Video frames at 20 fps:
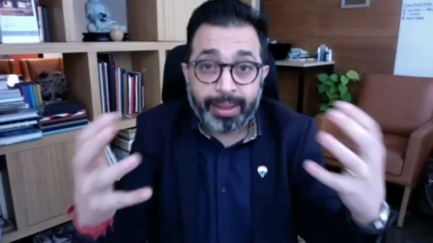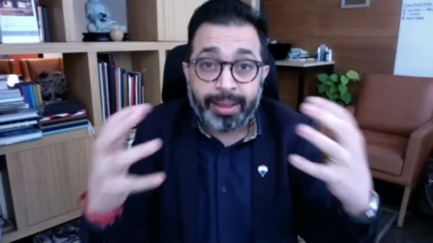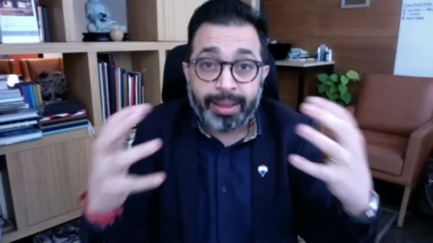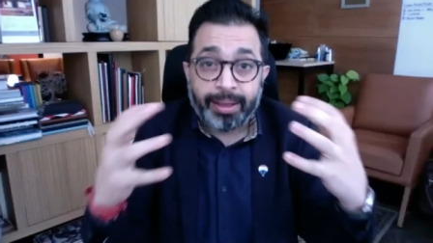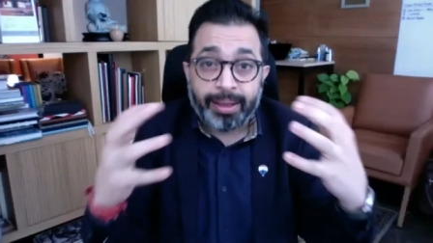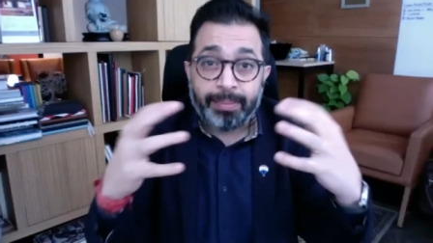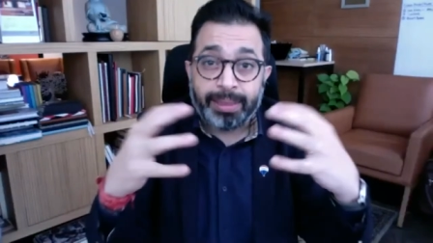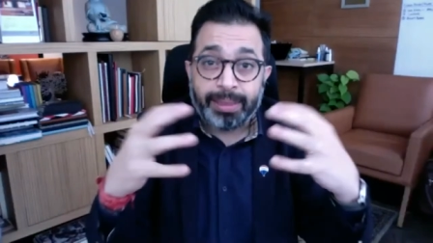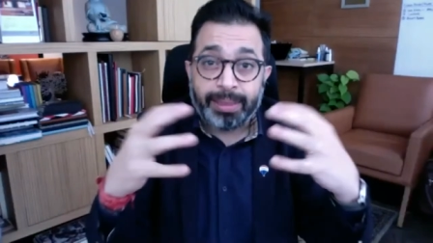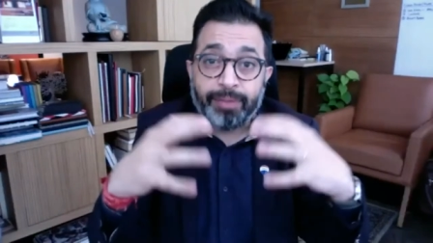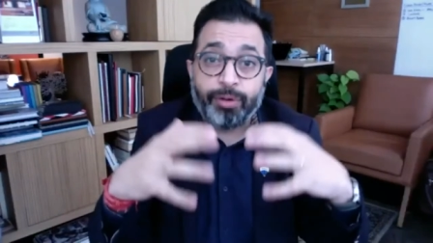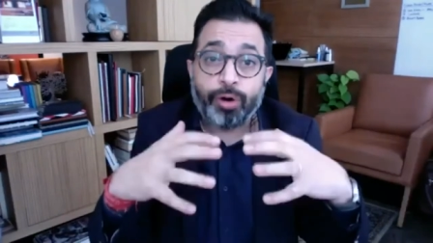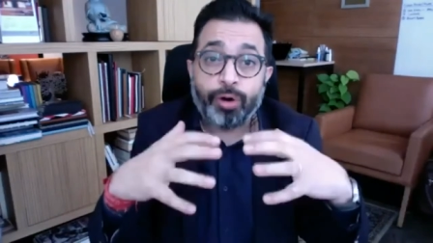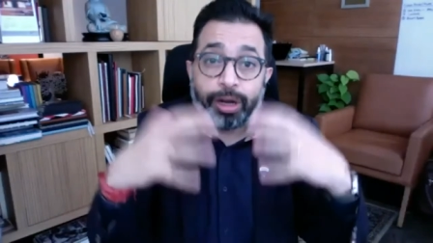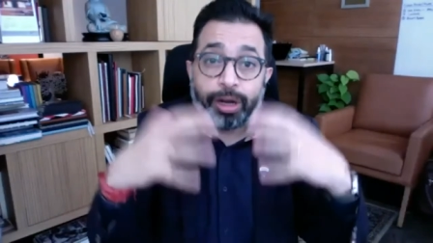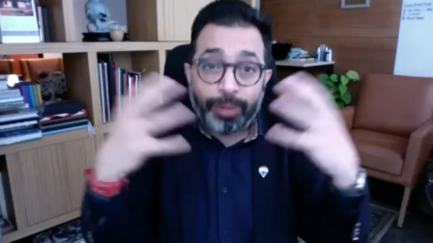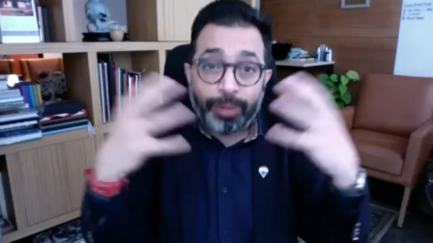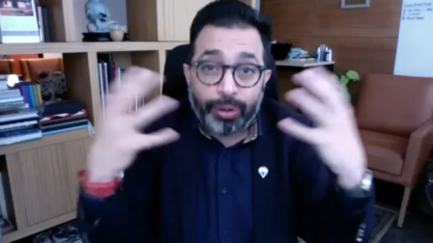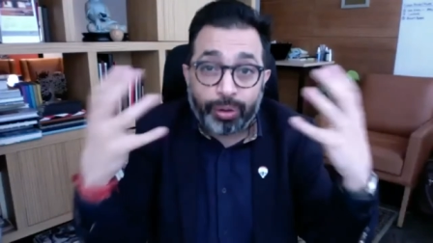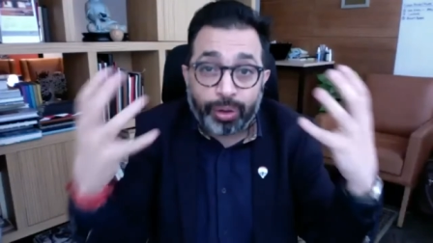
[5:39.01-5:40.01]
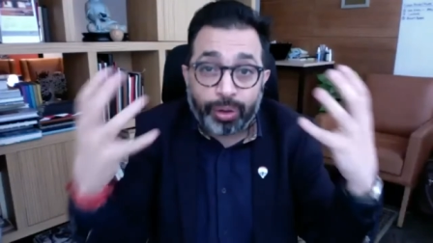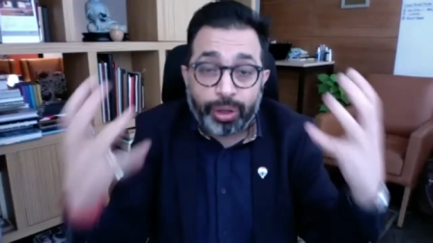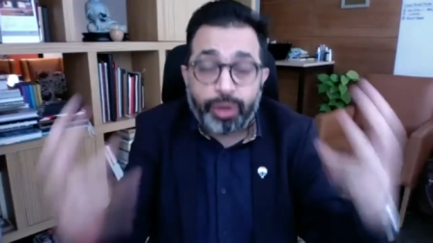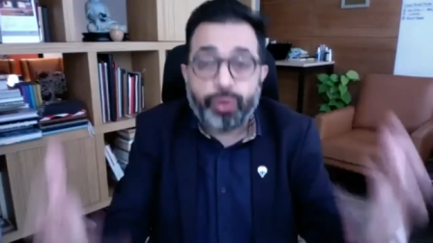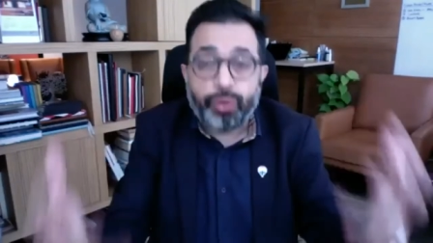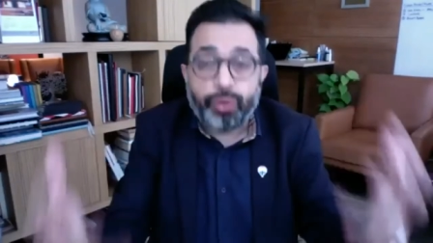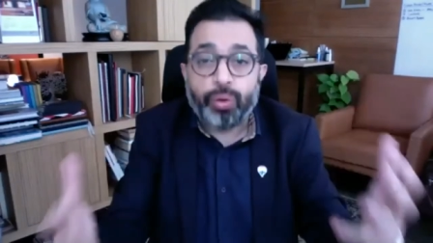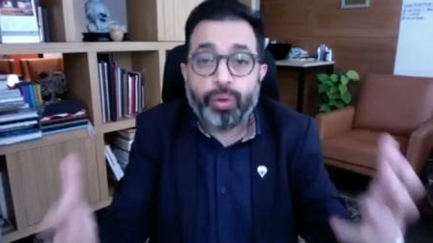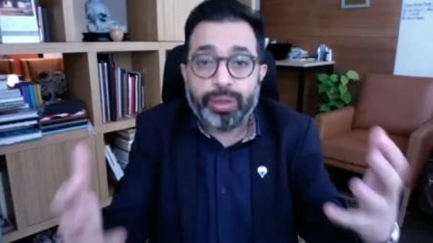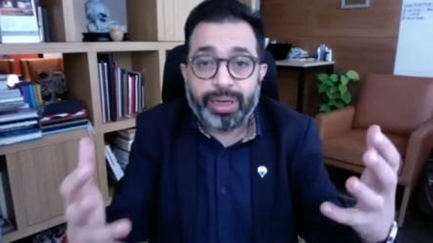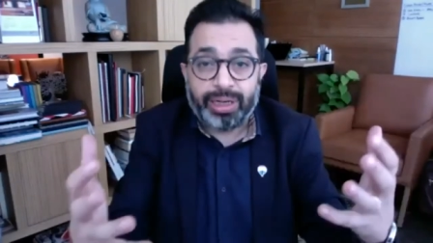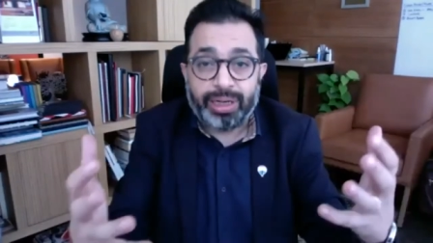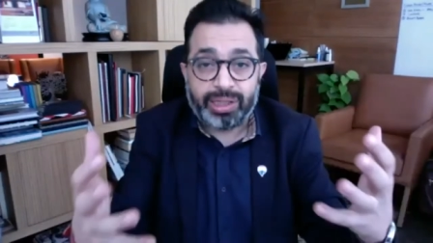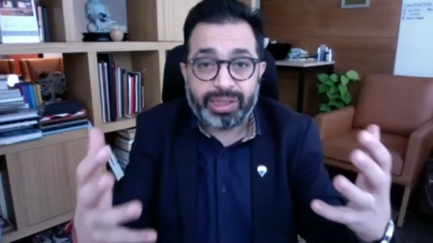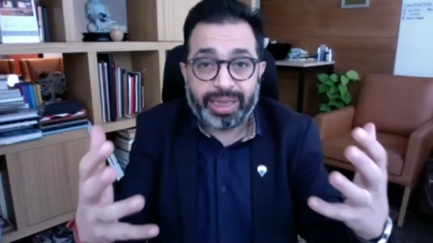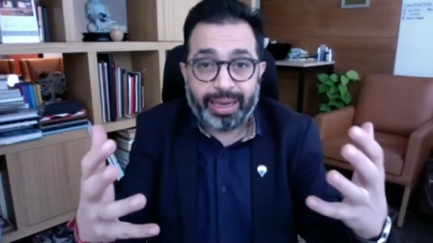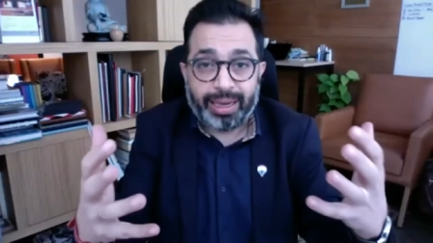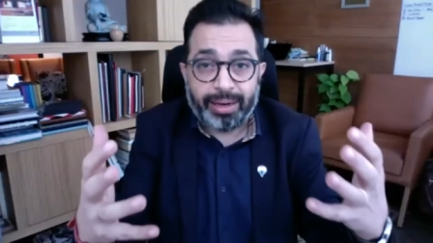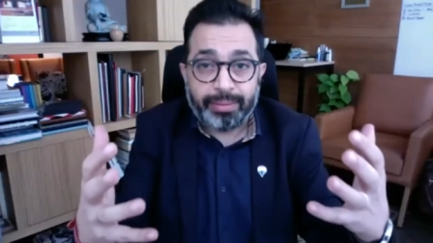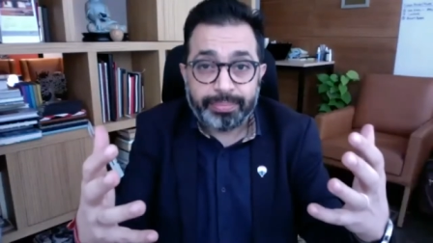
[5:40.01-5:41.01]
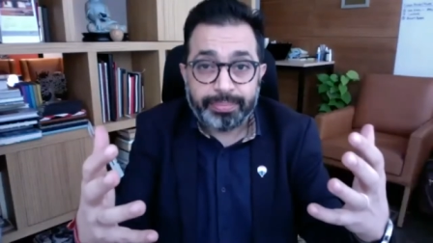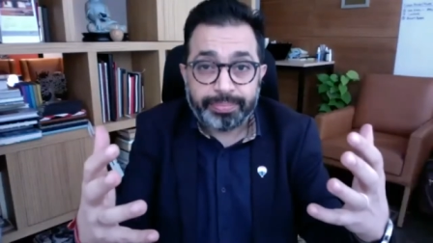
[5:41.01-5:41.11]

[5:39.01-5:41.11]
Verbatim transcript: but they were not able to control that scale.